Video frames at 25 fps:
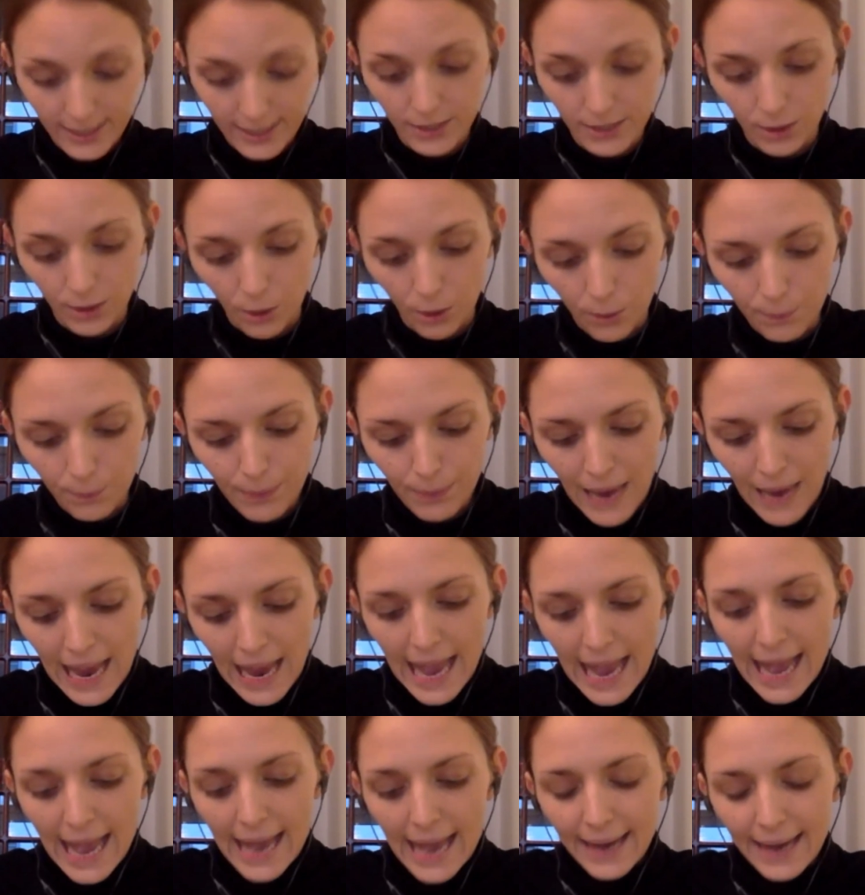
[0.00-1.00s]
So
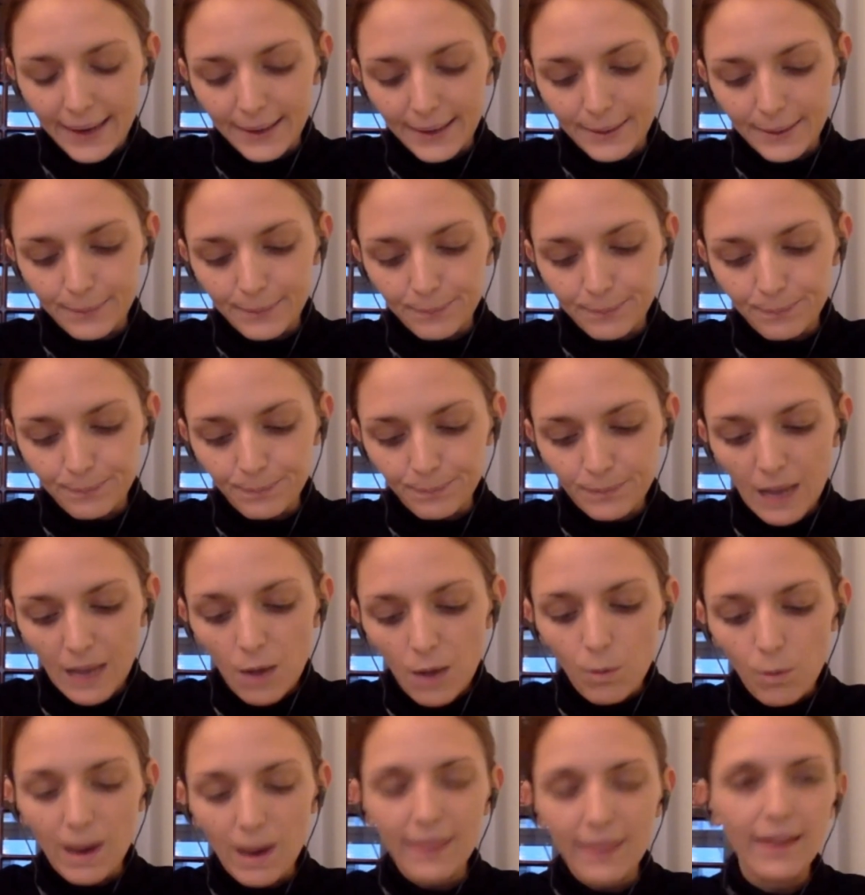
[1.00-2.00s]

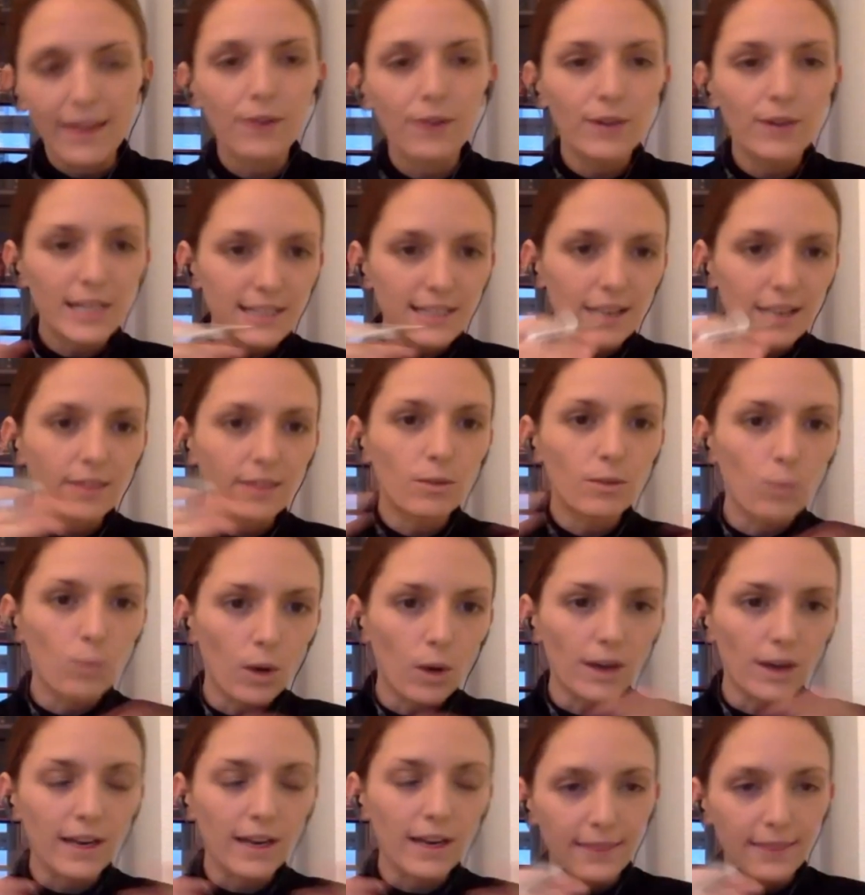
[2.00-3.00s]
while there is at the
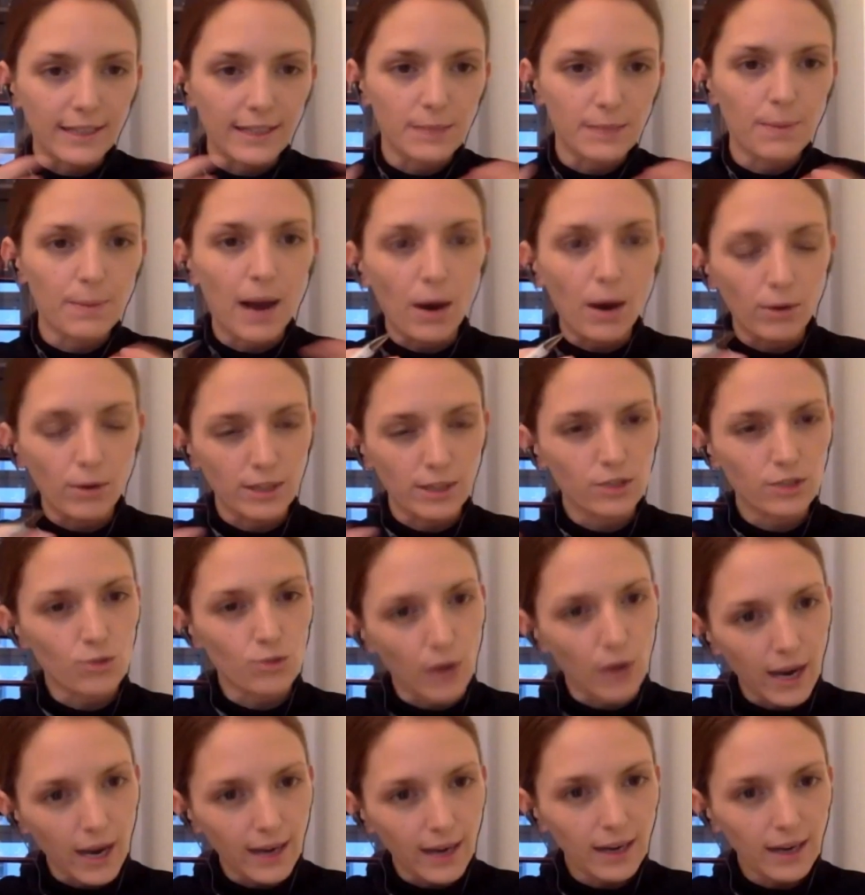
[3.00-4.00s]
one hand this power
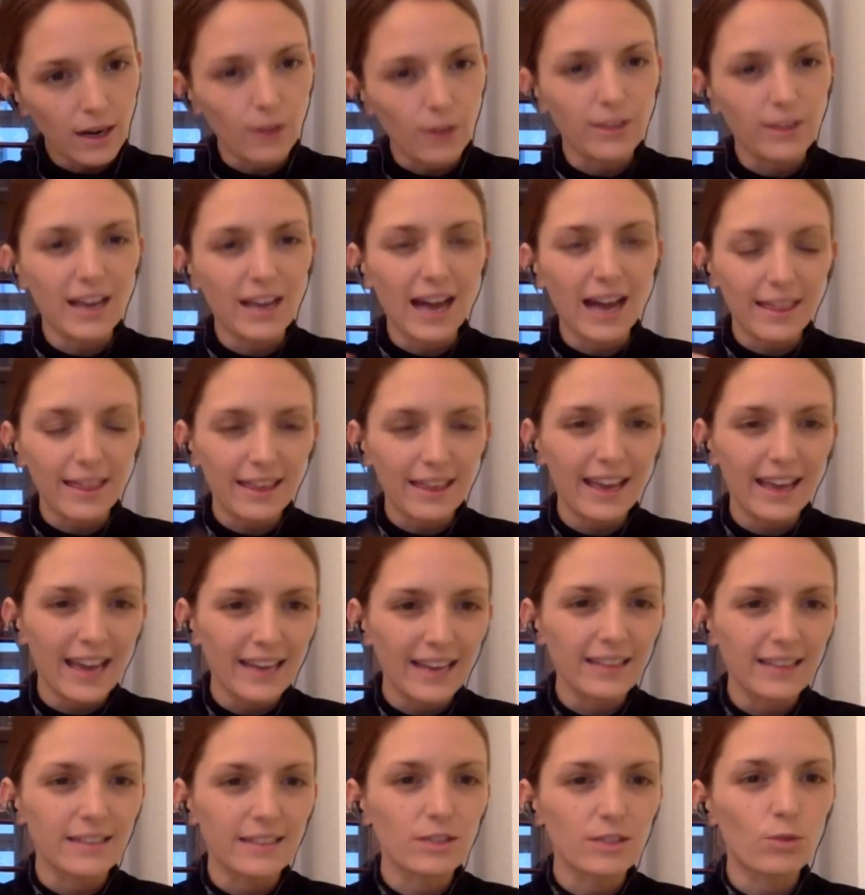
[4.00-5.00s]
struggle, on the other
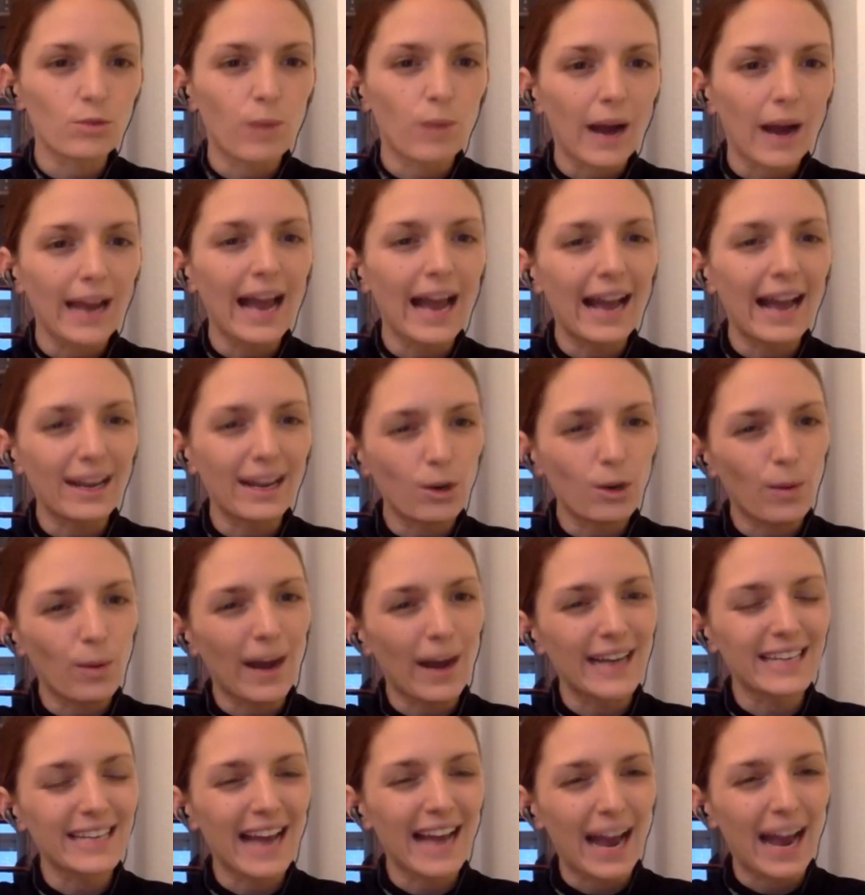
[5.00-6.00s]
hand, it's
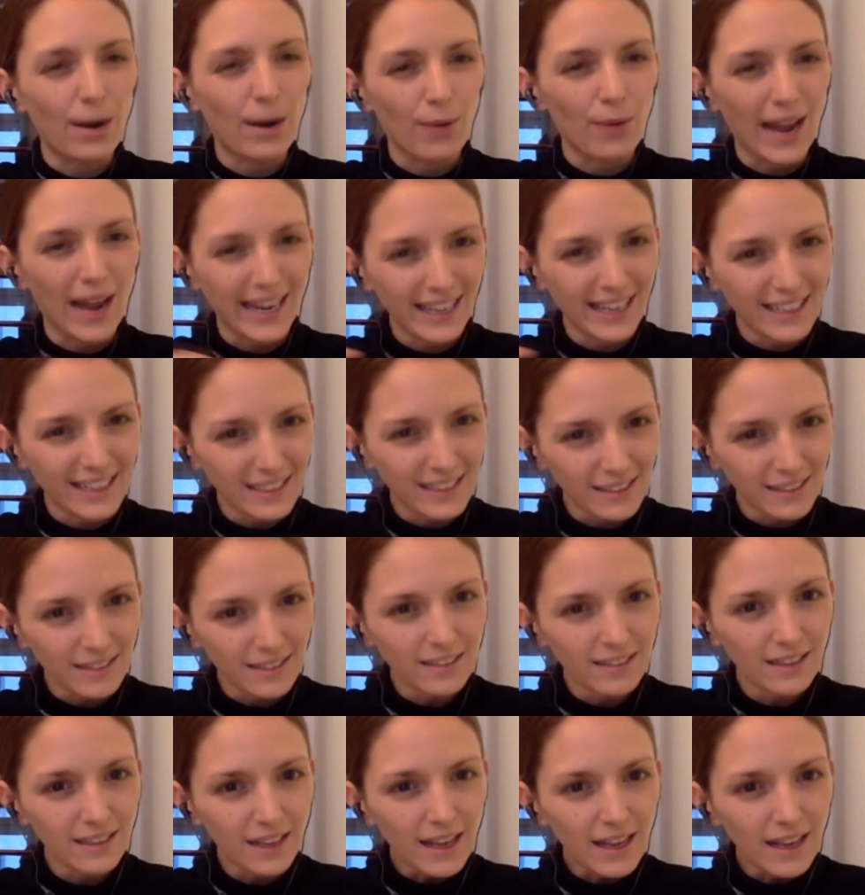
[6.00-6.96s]
quite hierarchical.